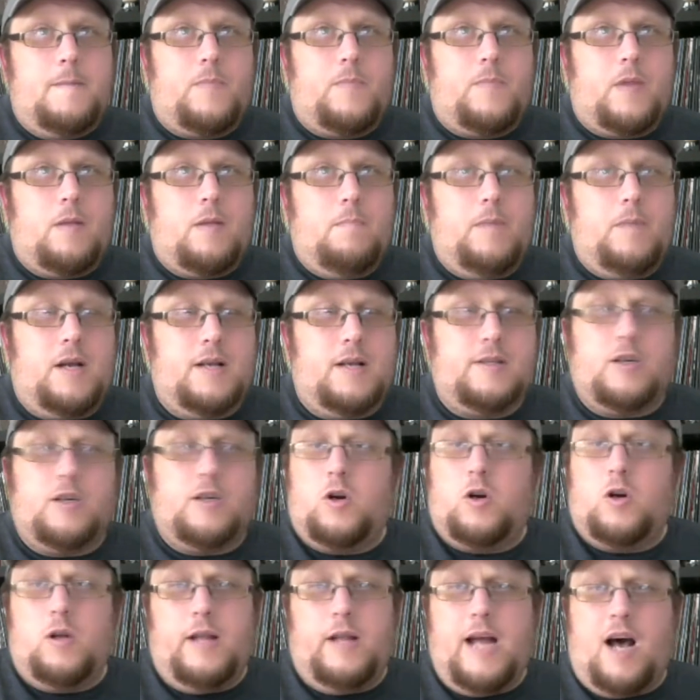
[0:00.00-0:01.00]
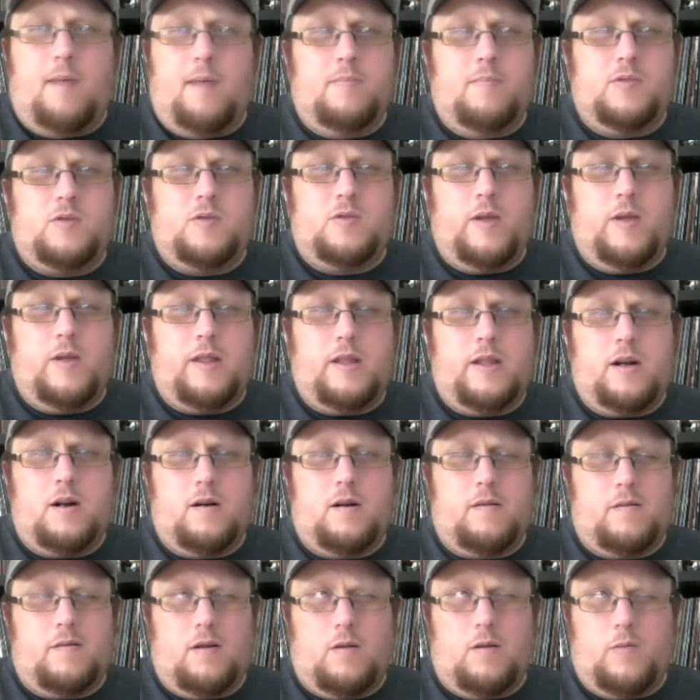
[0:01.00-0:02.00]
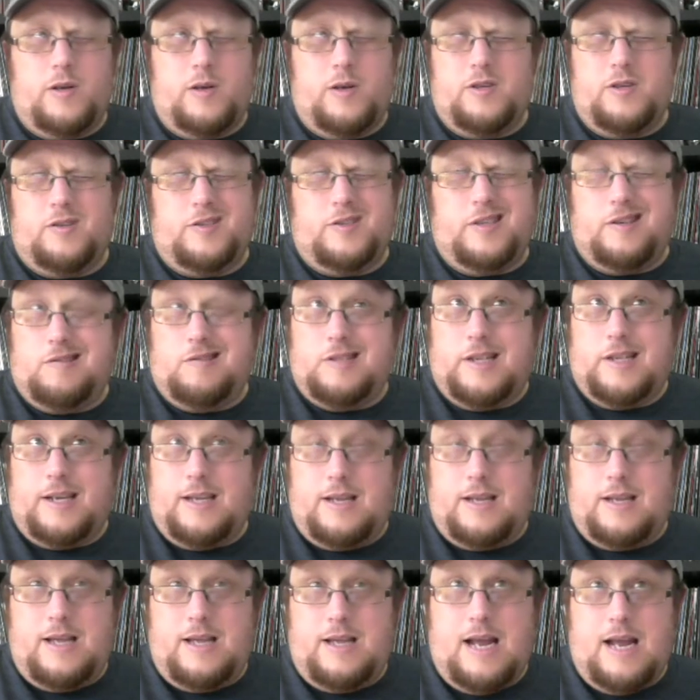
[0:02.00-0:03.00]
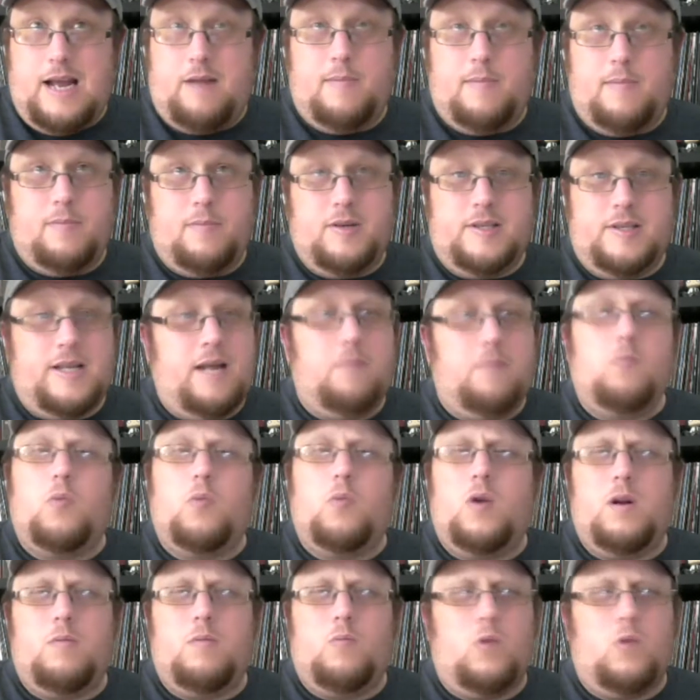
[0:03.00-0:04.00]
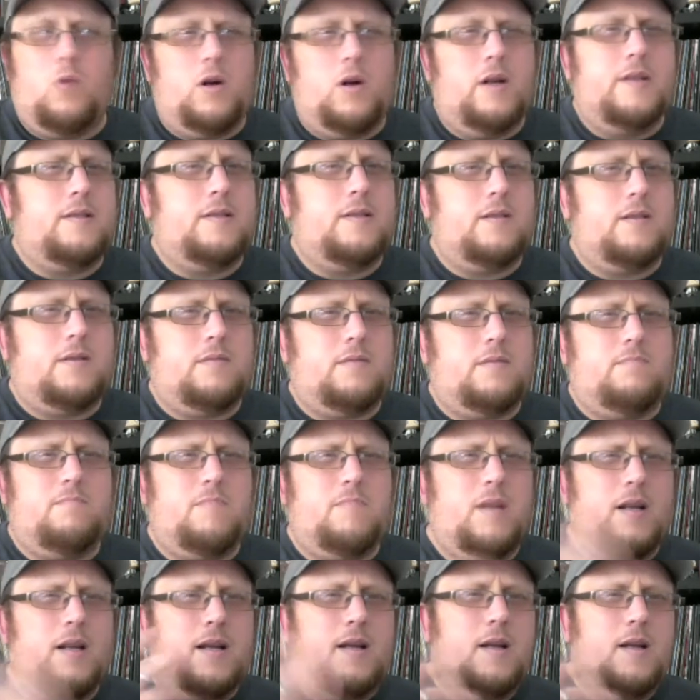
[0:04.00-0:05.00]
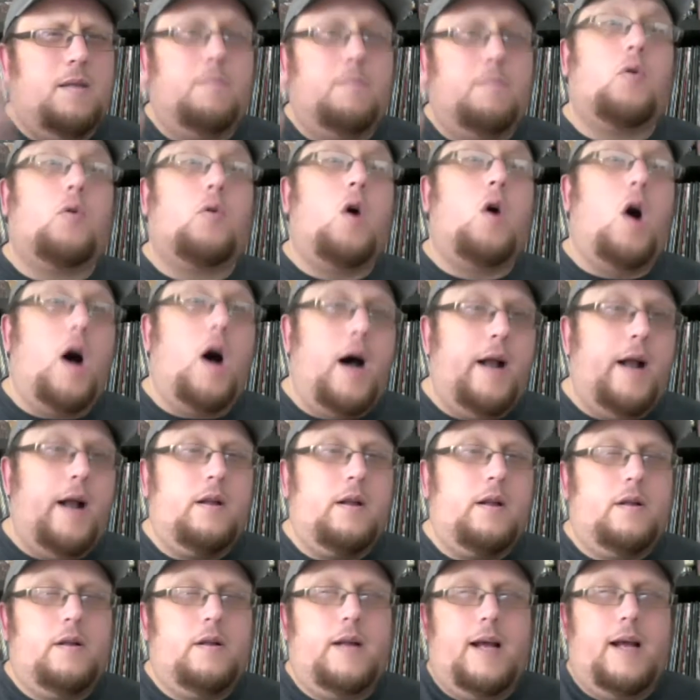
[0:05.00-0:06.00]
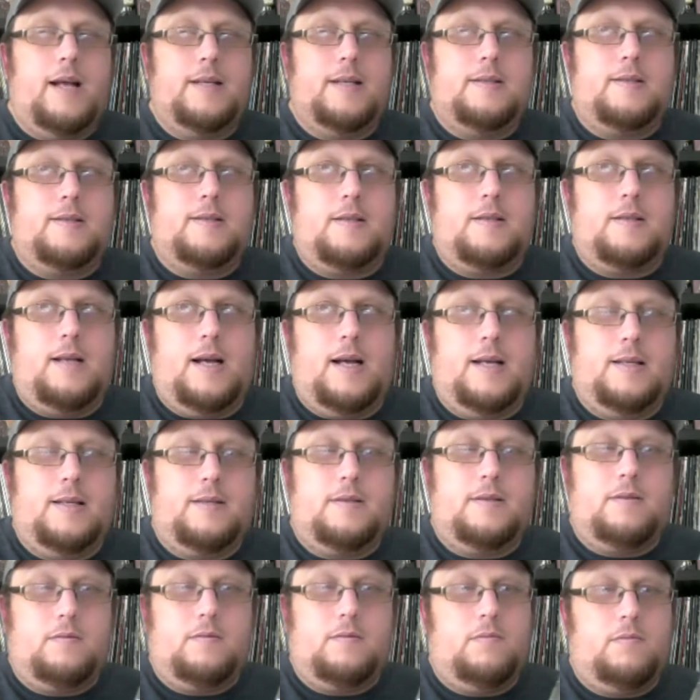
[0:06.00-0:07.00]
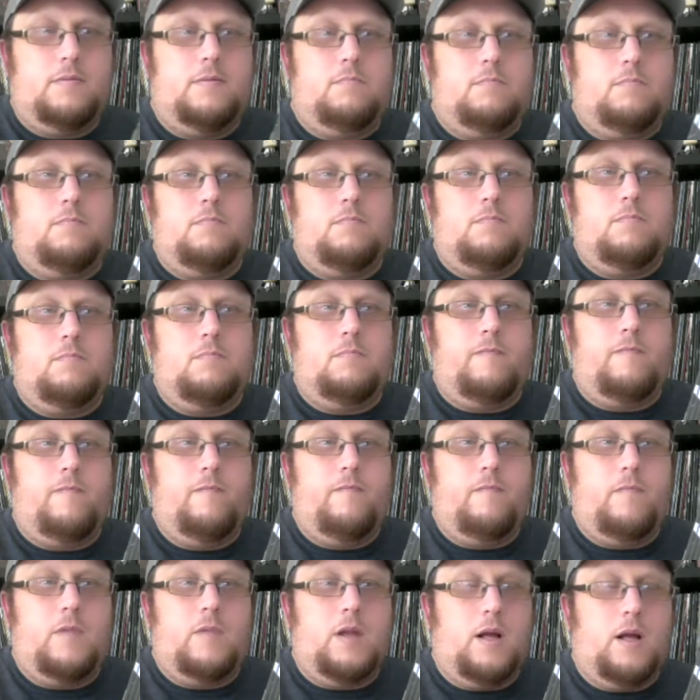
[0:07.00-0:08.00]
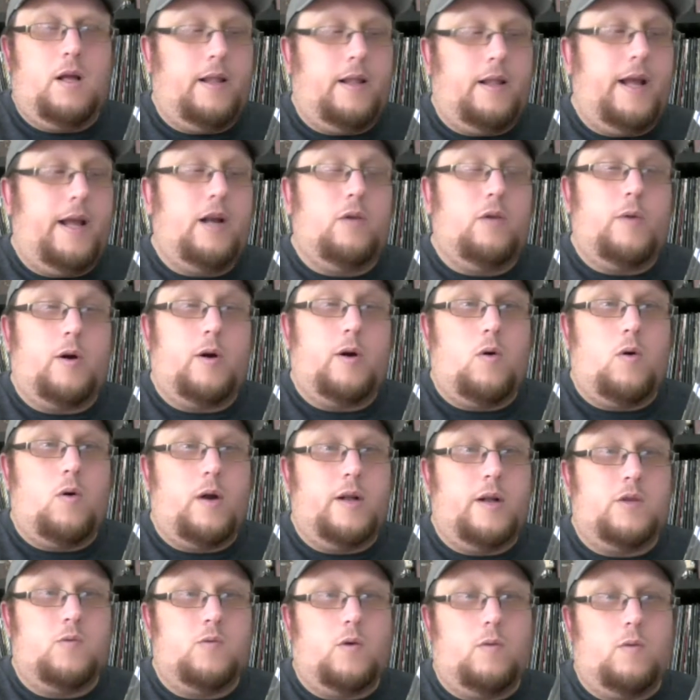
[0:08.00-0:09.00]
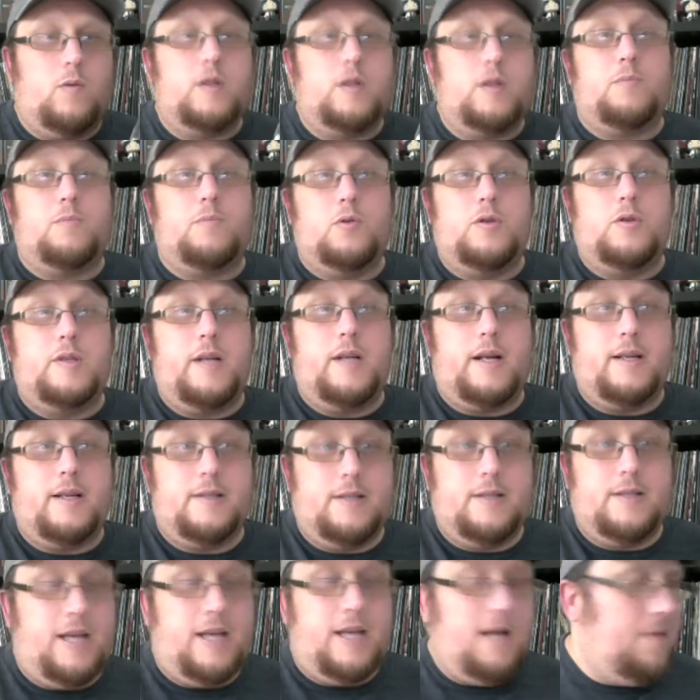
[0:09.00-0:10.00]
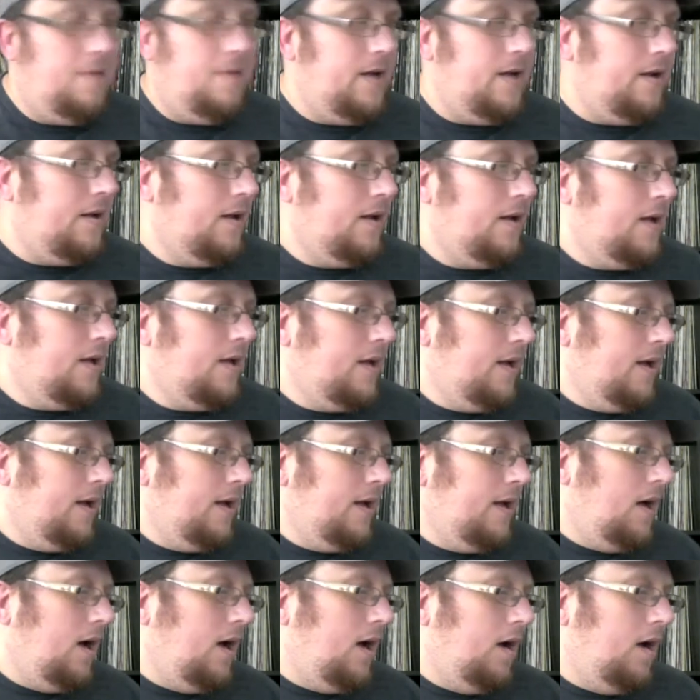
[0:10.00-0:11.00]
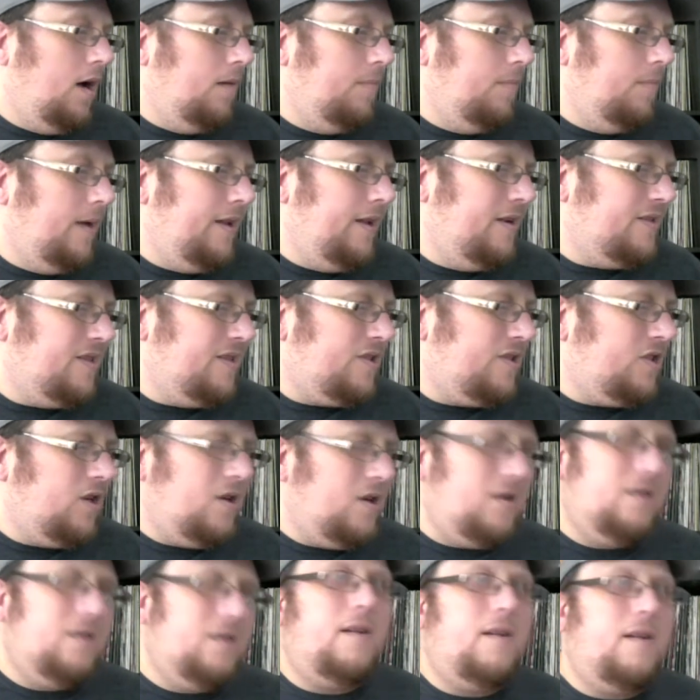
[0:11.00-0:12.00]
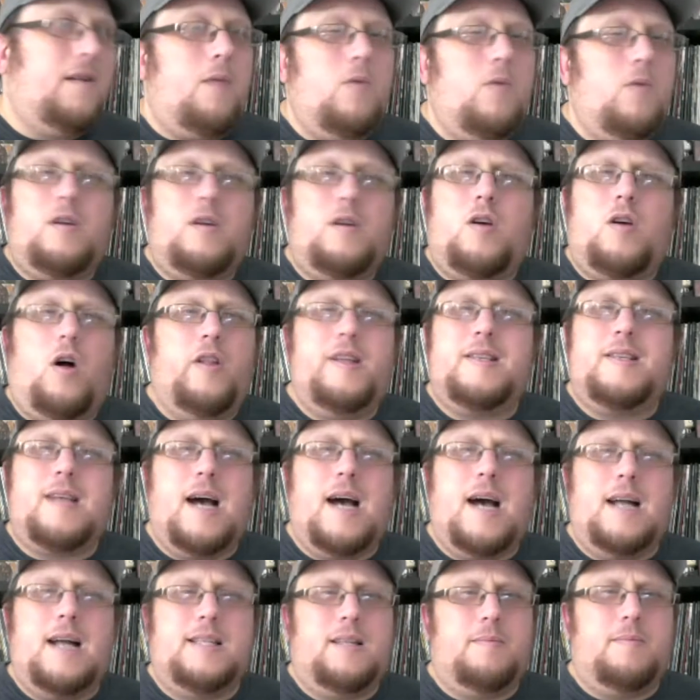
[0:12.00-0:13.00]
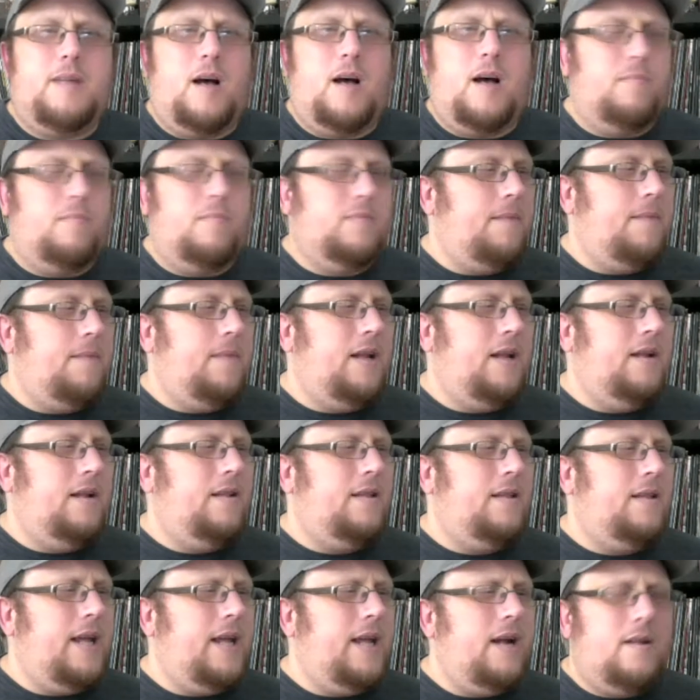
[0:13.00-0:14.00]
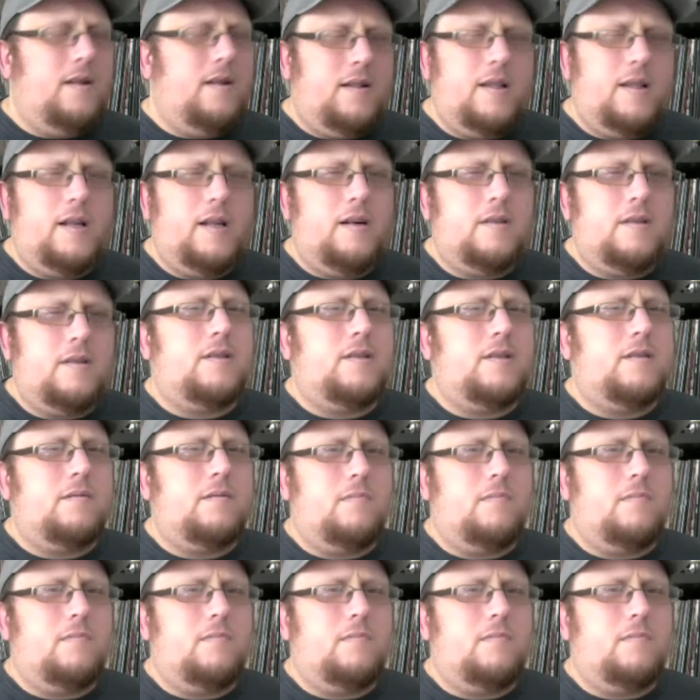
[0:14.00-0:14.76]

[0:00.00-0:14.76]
Because their early albums with their original singer, which I can't remember his name, weren't as broad as the later recordings were once Bruce Dickinson came in. And there's a certain, I wouldn't call these concept albums. I mean, there's